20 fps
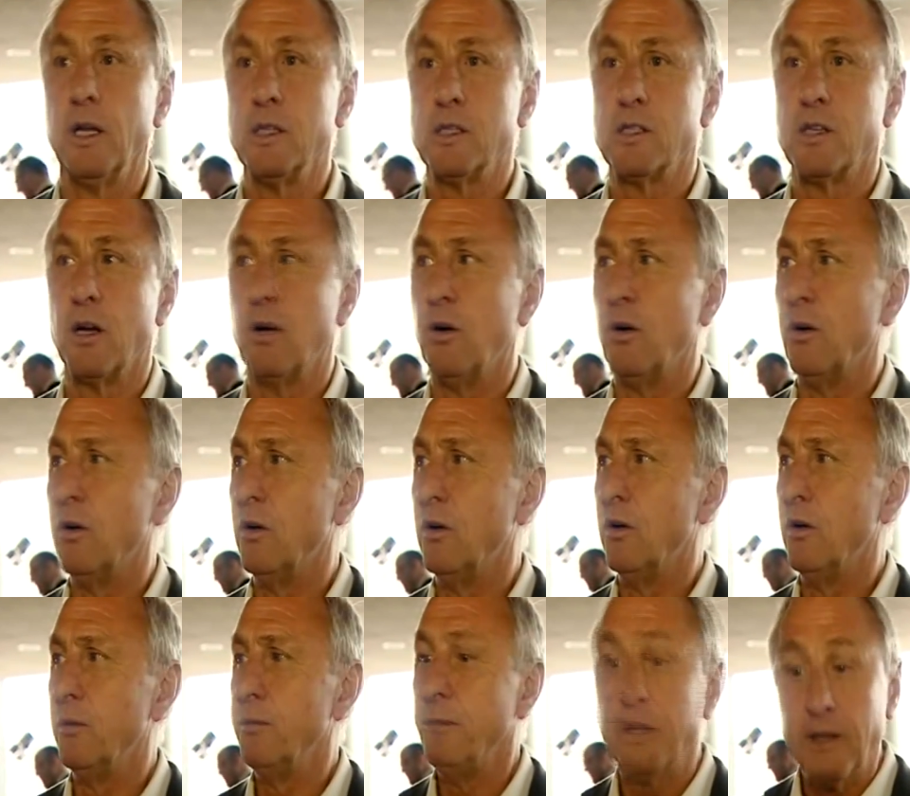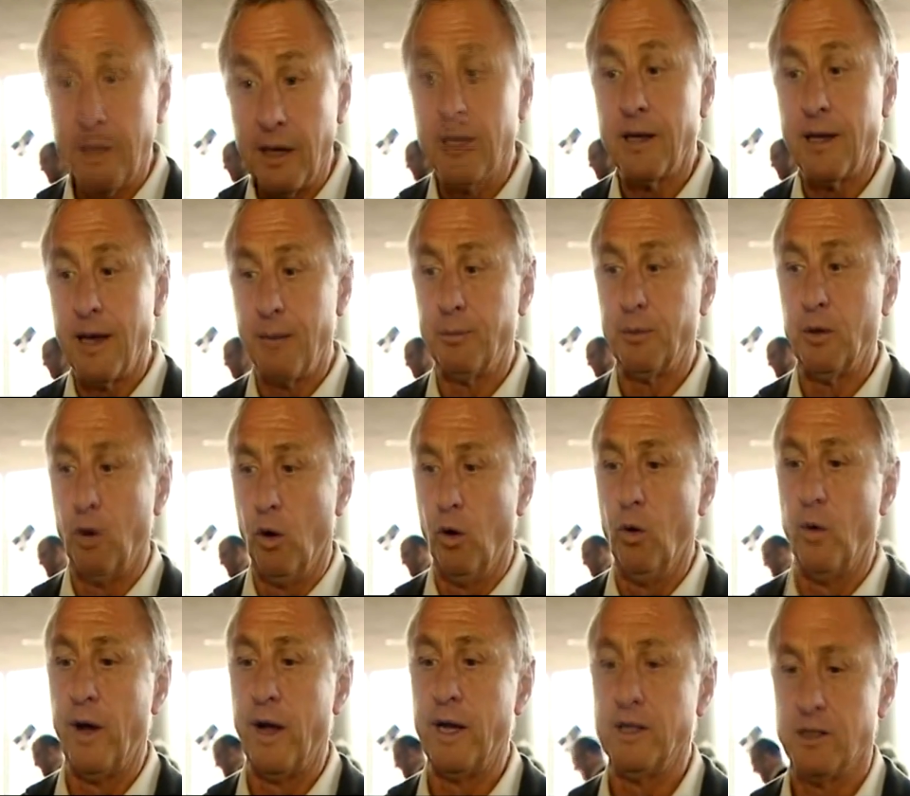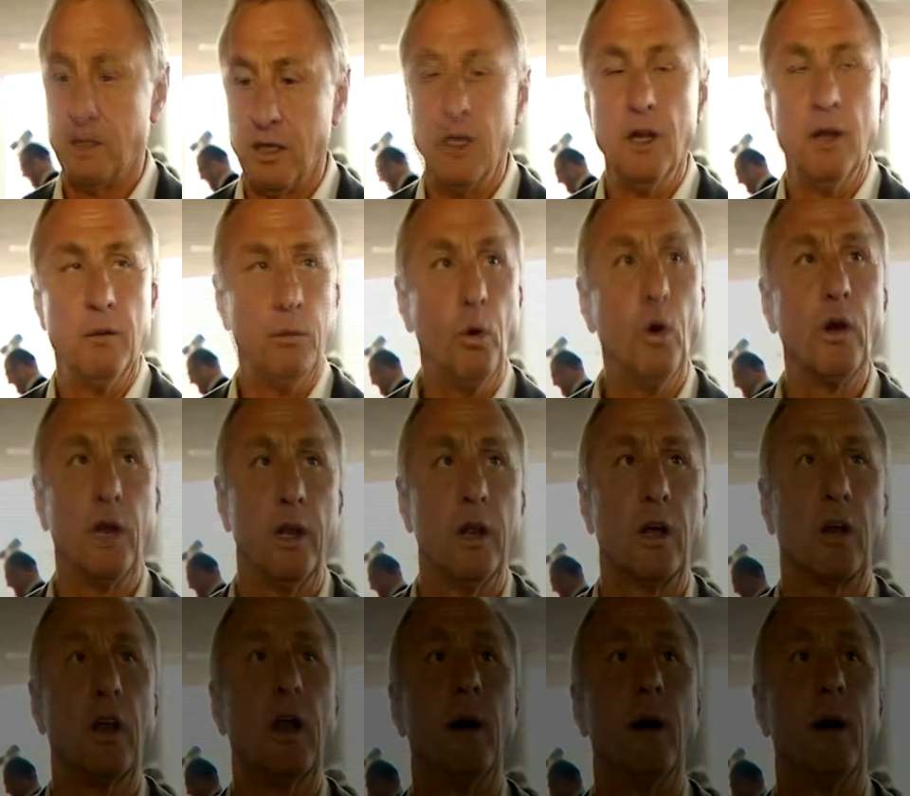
And so, but they kept always more than a